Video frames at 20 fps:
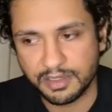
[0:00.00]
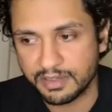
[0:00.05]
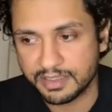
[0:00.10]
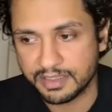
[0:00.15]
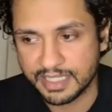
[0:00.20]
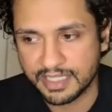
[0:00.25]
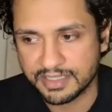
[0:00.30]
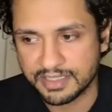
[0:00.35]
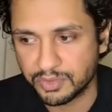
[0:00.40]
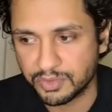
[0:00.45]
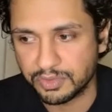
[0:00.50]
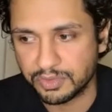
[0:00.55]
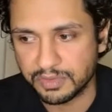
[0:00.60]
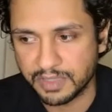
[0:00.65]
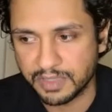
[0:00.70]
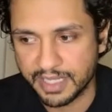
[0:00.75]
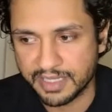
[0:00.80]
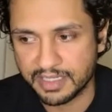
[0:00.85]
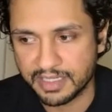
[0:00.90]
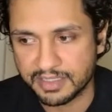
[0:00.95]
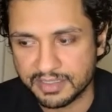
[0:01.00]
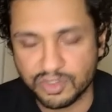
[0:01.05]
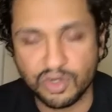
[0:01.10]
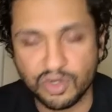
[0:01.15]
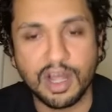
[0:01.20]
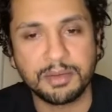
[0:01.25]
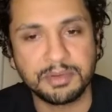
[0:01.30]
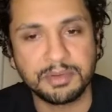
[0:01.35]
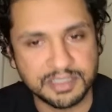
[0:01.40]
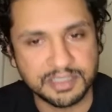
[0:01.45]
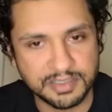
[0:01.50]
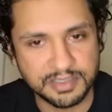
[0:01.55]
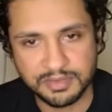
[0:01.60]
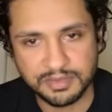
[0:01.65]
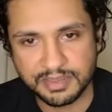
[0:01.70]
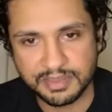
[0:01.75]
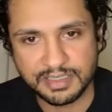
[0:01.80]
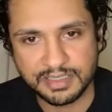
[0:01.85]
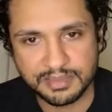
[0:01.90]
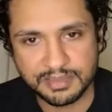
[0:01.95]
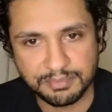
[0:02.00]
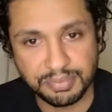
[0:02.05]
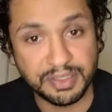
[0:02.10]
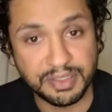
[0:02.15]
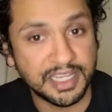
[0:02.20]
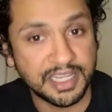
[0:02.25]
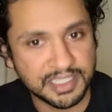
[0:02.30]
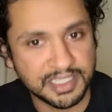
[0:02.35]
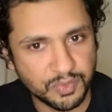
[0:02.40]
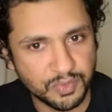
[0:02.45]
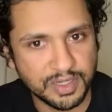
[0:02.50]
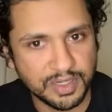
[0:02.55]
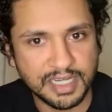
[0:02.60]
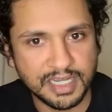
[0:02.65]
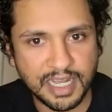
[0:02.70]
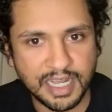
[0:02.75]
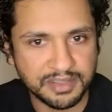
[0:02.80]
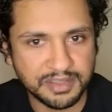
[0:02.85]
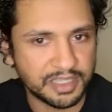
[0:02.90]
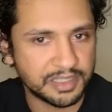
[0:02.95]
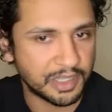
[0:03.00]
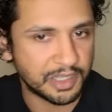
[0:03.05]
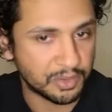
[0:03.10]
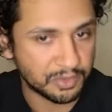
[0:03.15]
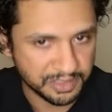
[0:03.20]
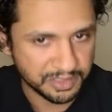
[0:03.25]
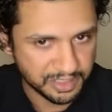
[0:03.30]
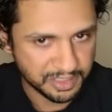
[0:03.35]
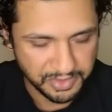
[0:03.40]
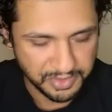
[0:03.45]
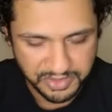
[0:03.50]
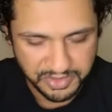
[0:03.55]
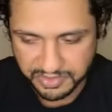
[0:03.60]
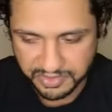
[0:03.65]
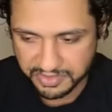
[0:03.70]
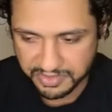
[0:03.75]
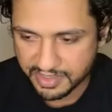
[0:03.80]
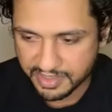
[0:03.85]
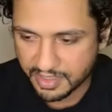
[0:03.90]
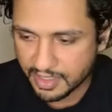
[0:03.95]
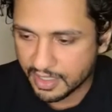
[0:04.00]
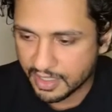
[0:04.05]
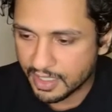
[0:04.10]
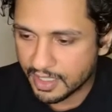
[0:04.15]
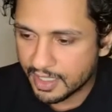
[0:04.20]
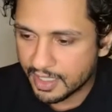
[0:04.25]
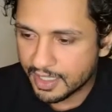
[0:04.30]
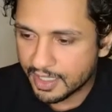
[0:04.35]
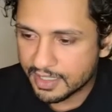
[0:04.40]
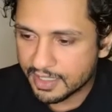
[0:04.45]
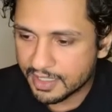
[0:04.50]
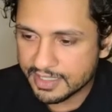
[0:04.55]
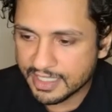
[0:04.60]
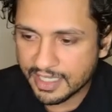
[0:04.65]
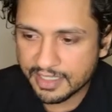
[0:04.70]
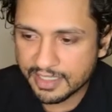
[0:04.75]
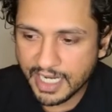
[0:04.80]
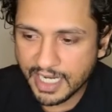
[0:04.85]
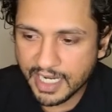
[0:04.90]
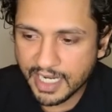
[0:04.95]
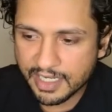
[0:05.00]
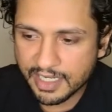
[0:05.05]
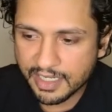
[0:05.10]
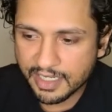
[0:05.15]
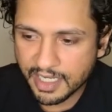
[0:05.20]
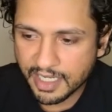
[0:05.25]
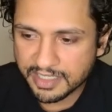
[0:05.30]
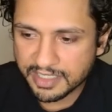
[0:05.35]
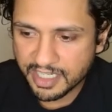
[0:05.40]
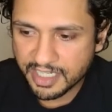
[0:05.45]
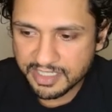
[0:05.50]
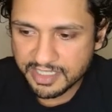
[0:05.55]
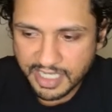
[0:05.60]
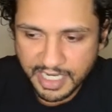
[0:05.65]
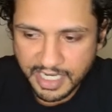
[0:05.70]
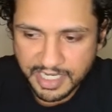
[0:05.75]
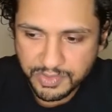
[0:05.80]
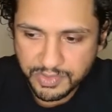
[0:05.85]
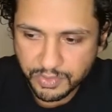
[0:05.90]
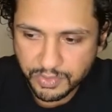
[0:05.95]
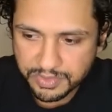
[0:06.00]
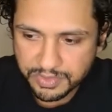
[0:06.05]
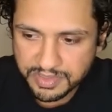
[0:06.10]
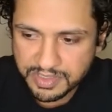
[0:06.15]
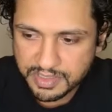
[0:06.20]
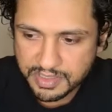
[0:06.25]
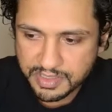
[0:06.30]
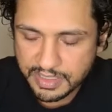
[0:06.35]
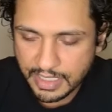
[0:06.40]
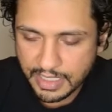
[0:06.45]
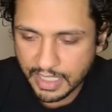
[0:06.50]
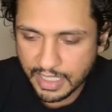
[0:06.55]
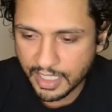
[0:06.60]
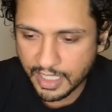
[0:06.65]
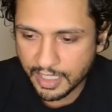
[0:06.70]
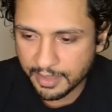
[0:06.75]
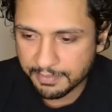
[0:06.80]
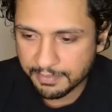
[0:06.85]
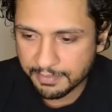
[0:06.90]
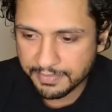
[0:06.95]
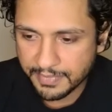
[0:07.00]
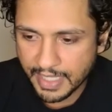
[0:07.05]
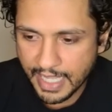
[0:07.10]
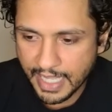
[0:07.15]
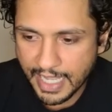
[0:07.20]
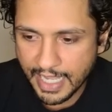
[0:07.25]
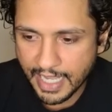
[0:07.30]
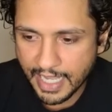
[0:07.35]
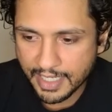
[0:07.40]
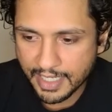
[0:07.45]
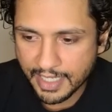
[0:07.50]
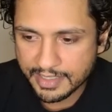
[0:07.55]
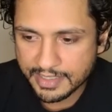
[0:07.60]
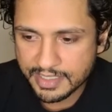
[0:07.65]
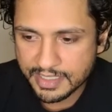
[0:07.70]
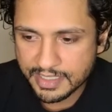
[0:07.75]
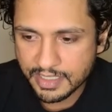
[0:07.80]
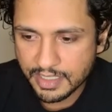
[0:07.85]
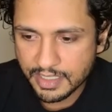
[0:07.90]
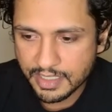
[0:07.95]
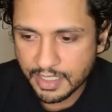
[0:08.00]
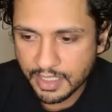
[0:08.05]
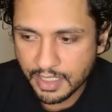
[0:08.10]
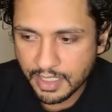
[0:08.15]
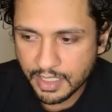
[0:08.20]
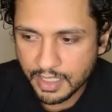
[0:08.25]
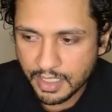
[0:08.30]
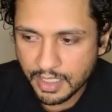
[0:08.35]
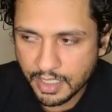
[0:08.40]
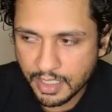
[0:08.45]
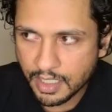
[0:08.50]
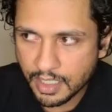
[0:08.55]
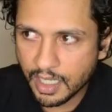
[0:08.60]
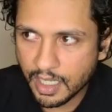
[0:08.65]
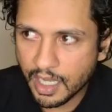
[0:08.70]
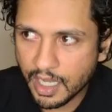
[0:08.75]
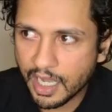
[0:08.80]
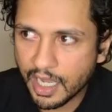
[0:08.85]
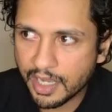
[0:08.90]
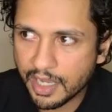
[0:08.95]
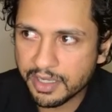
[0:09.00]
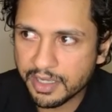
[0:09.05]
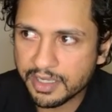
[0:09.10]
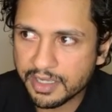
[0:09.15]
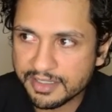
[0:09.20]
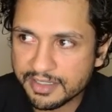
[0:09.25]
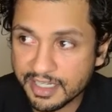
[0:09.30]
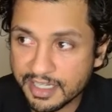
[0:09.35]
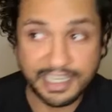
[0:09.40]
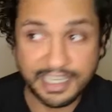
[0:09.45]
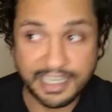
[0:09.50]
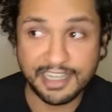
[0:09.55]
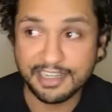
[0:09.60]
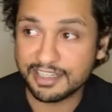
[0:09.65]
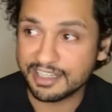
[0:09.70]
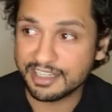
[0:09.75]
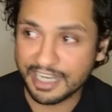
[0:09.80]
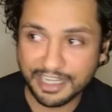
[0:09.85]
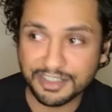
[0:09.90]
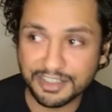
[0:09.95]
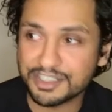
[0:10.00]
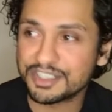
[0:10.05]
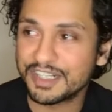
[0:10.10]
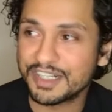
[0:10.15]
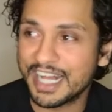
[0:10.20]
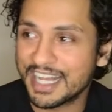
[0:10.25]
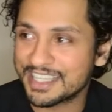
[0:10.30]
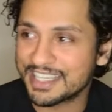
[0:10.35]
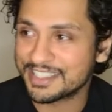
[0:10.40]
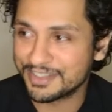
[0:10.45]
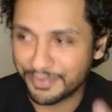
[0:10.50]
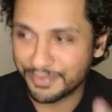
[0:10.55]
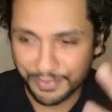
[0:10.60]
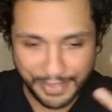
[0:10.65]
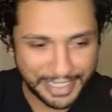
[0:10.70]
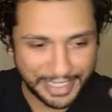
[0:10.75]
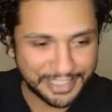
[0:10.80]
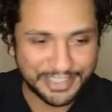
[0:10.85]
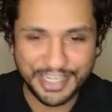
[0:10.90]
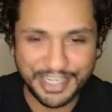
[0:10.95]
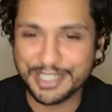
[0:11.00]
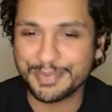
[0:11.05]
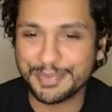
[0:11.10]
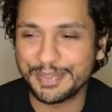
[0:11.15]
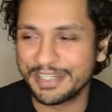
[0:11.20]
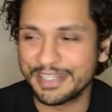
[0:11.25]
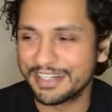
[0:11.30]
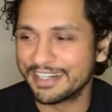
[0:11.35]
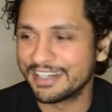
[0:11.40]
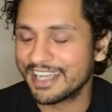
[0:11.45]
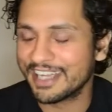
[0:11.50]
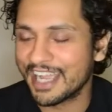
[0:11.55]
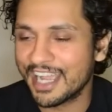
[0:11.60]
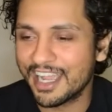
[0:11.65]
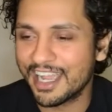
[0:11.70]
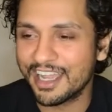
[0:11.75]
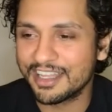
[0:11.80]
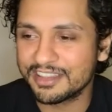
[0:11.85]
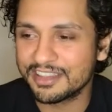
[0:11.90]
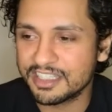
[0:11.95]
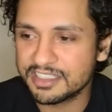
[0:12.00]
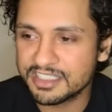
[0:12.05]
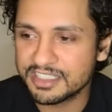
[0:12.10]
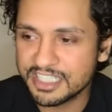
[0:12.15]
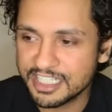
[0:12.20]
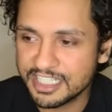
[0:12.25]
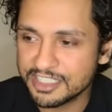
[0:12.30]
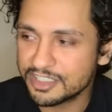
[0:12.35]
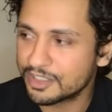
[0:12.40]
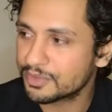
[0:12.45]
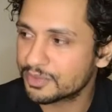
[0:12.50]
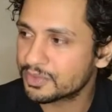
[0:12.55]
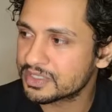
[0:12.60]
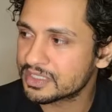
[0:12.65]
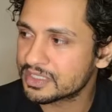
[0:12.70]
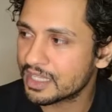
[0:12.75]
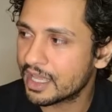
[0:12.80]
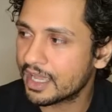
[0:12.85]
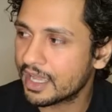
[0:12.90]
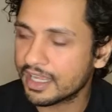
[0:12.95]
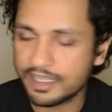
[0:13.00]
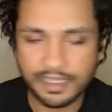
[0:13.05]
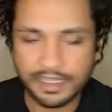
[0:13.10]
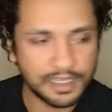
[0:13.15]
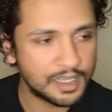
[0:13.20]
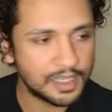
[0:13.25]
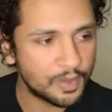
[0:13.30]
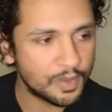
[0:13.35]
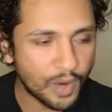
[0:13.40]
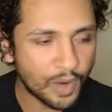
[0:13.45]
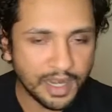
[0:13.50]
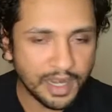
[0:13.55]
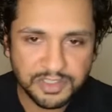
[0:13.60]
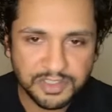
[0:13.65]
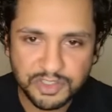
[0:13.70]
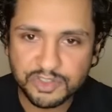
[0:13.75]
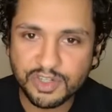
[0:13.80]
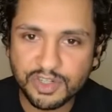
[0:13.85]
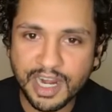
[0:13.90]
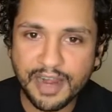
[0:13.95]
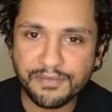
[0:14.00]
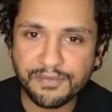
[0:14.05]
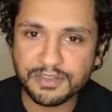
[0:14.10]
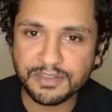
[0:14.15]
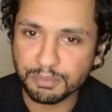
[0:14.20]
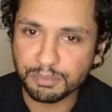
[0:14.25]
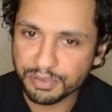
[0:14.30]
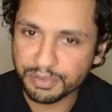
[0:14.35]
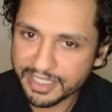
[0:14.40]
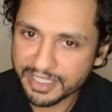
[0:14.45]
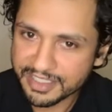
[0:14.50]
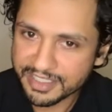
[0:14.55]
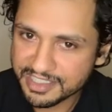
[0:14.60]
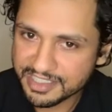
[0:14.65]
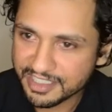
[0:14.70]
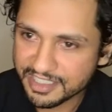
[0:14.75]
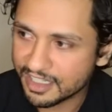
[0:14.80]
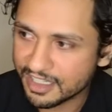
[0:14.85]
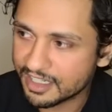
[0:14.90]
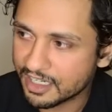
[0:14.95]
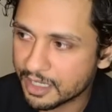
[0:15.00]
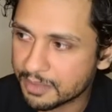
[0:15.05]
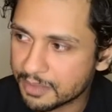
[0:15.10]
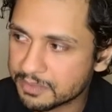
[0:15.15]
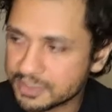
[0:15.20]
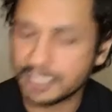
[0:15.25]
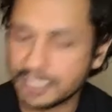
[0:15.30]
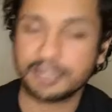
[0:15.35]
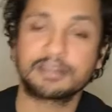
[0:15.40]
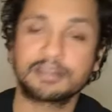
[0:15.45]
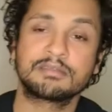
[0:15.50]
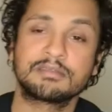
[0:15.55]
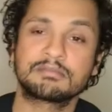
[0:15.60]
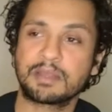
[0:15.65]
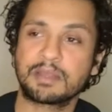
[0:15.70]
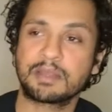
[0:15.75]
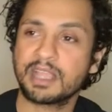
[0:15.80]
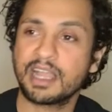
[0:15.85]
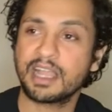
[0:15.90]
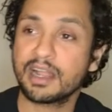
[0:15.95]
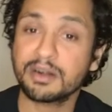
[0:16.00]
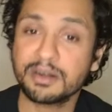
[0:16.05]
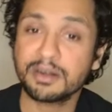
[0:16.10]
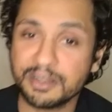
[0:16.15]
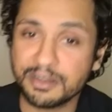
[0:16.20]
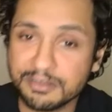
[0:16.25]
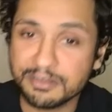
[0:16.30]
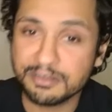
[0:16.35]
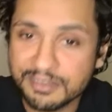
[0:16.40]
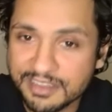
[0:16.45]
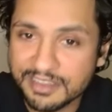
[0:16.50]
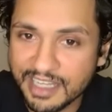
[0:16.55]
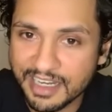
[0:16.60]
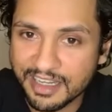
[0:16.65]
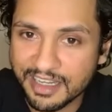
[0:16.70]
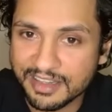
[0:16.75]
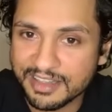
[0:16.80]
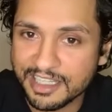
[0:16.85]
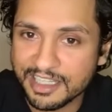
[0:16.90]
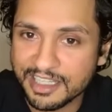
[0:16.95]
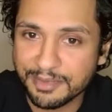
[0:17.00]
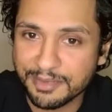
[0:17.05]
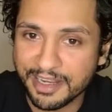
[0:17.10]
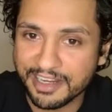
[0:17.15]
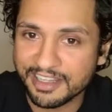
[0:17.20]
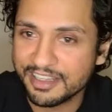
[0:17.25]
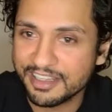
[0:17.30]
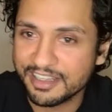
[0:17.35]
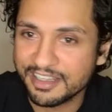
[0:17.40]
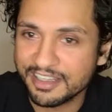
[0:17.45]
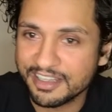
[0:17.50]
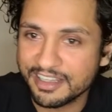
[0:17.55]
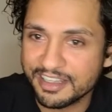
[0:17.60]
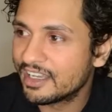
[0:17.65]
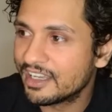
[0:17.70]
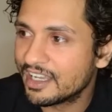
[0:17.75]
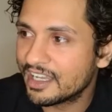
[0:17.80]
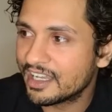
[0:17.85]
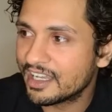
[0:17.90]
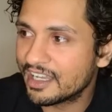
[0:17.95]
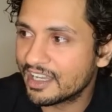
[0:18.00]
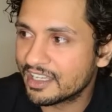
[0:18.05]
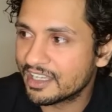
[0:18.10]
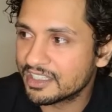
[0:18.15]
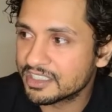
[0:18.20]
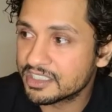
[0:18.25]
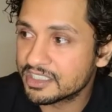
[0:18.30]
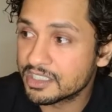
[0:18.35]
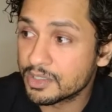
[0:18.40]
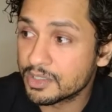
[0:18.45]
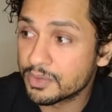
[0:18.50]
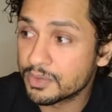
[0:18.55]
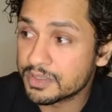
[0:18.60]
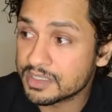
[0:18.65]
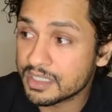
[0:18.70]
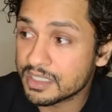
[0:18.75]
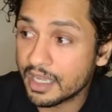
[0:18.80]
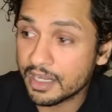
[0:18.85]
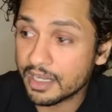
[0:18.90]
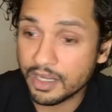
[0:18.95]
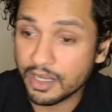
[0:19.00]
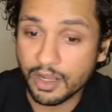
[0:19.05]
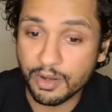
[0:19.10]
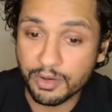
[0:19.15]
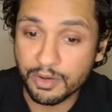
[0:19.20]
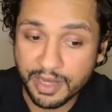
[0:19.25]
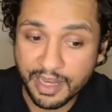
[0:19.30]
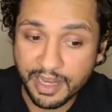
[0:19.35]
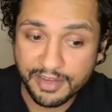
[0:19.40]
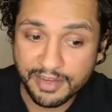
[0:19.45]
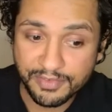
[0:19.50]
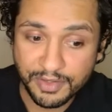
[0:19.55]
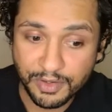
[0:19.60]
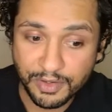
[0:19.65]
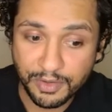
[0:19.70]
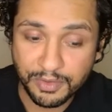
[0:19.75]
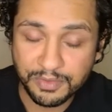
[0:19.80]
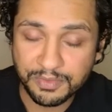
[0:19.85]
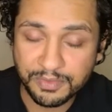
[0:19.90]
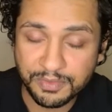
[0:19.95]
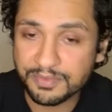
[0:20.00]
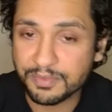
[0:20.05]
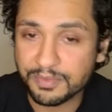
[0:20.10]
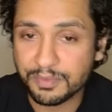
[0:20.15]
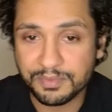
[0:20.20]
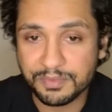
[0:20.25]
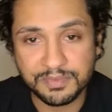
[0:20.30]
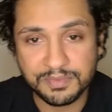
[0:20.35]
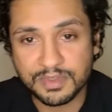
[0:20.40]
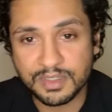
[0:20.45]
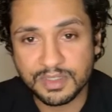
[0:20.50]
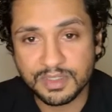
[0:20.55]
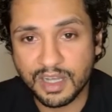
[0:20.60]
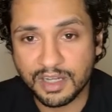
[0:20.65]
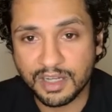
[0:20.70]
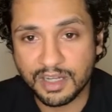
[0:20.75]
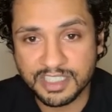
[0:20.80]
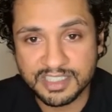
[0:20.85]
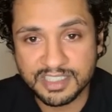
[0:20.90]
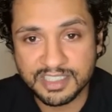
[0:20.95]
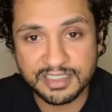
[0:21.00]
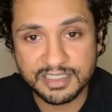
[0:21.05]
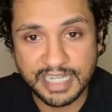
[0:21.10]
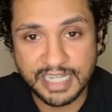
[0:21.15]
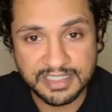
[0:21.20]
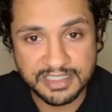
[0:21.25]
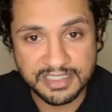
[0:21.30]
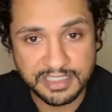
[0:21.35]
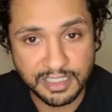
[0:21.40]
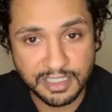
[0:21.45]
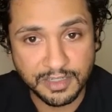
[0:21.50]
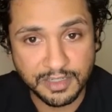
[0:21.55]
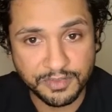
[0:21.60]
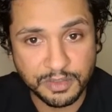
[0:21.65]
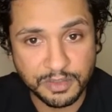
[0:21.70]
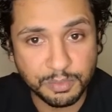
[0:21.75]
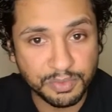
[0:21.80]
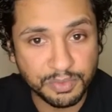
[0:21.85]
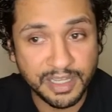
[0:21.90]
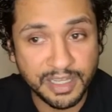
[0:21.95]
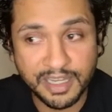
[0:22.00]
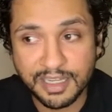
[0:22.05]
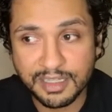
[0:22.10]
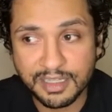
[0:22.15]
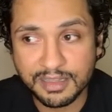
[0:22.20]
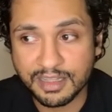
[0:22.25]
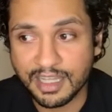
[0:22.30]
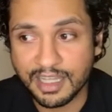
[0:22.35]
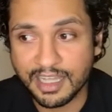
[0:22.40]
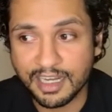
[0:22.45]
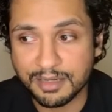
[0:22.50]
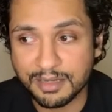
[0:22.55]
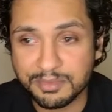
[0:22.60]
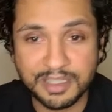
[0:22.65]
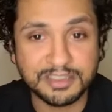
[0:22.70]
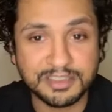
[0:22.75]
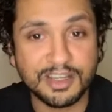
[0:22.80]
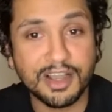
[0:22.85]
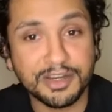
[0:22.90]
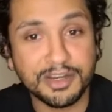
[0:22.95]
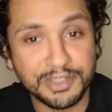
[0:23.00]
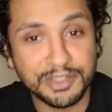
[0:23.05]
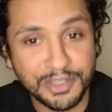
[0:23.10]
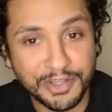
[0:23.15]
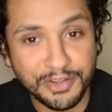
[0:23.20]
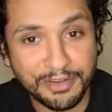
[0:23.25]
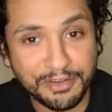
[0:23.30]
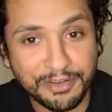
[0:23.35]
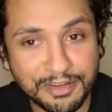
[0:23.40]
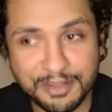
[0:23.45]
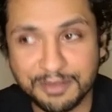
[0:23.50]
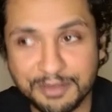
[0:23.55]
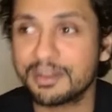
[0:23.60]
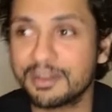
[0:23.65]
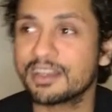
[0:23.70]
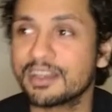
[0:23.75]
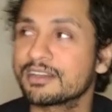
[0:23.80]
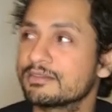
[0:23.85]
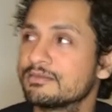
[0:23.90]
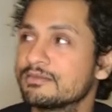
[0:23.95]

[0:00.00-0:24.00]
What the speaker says: at that school, like dramas and plays and whatnot. I thought they only do musicals. Then I changed high schools, and I again English class reading Shakespeare, and the teacher was like, "Why didn't you try out for the play this year?" And I was like, I don't know. I didn't think about it. And she was like, "Okay, if you don't audition next year for the play, then I'm not talking to you." And I'm like,